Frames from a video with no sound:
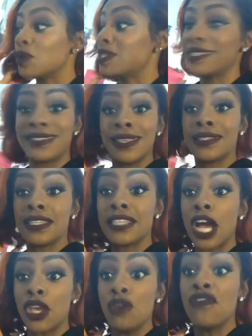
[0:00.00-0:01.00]
So since this
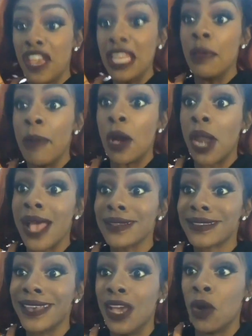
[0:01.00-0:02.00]
is how you feel about
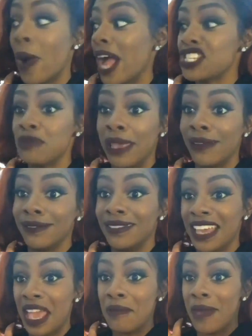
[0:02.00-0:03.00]
us, watch me.
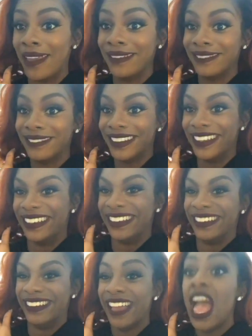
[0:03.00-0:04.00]
Look at me.
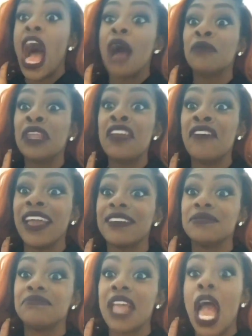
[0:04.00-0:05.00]
I'm
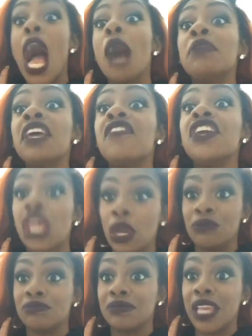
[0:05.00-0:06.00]
leaving. I'm leaving
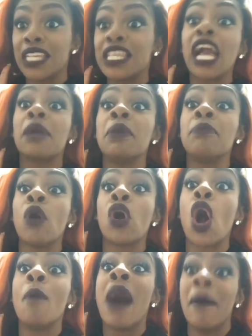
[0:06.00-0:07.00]
you. Because I can be
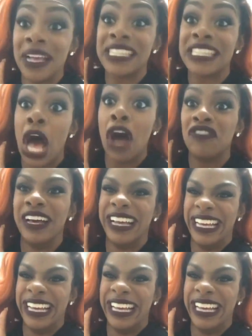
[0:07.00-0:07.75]
broke all by myself.